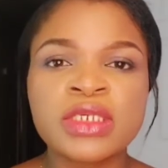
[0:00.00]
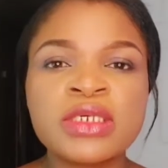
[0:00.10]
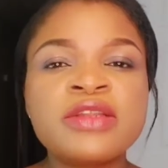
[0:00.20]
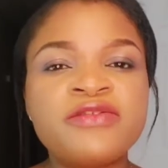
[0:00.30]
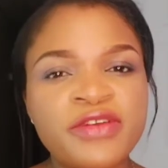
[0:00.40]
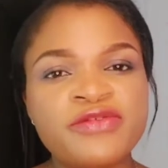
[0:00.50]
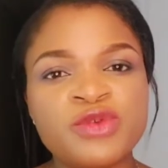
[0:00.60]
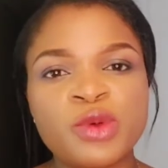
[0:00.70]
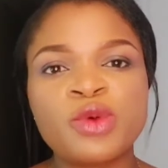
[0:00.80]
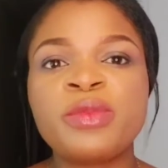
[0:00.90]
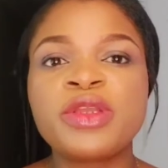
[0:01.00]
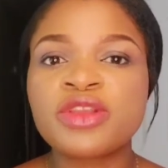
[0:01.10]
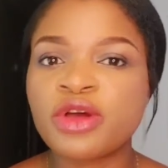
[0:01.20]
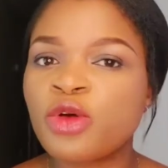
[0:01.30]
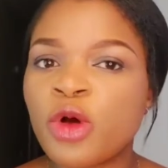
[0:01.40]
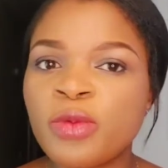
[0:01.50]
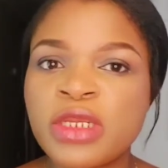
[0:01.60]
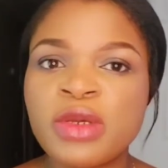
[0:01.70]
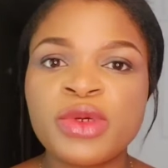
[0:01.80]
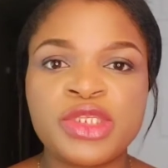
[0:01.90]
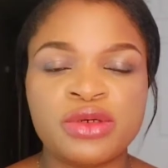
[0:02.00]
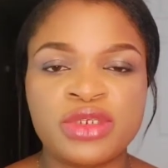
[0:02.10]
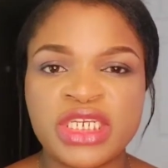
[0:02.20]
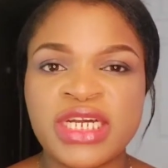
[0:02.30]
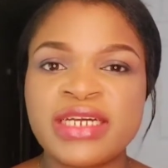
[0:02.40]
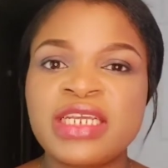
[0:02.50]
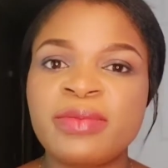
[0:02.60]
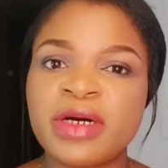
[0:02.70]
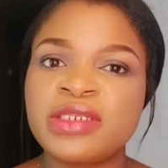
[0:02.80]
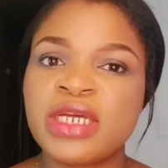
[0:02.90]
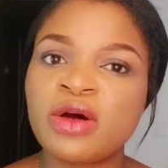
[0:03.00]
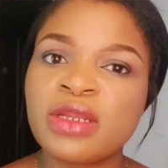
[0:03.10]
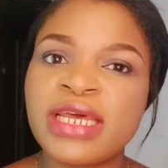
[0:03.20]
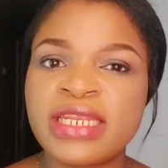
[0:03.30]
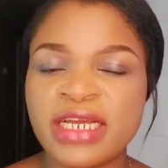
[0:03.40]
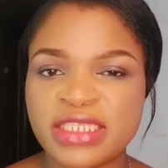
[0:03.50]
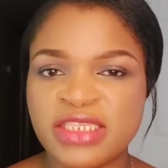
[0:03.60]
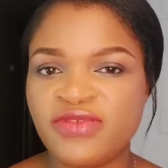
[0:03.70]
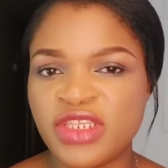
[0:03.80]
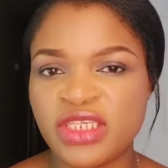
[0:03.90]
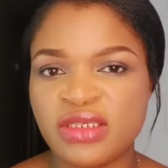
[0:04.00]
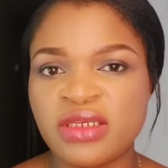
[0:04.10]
The fifth one will be talk openly with your child about their online activity.